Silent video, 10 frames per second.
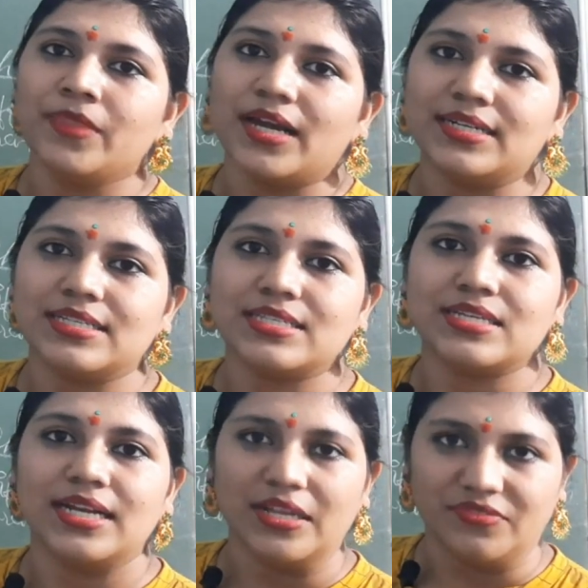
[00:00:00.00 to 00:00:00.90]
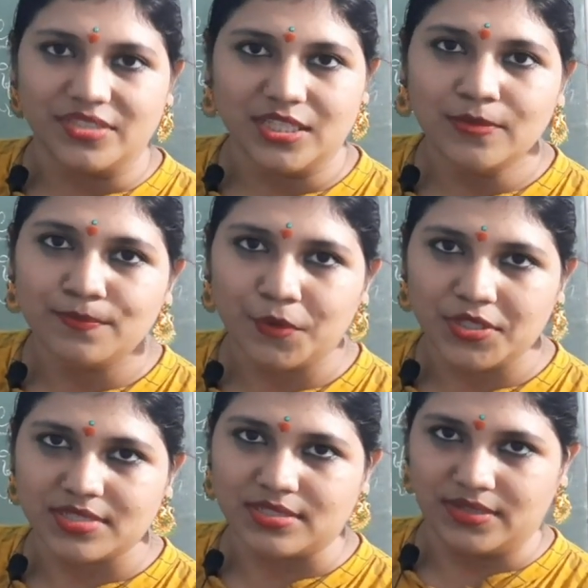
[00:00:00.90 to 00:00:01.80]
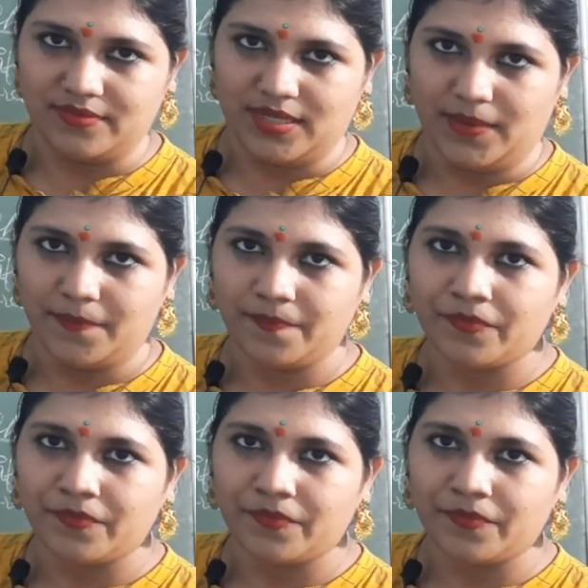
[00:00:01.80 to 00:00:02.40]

understand everything positively.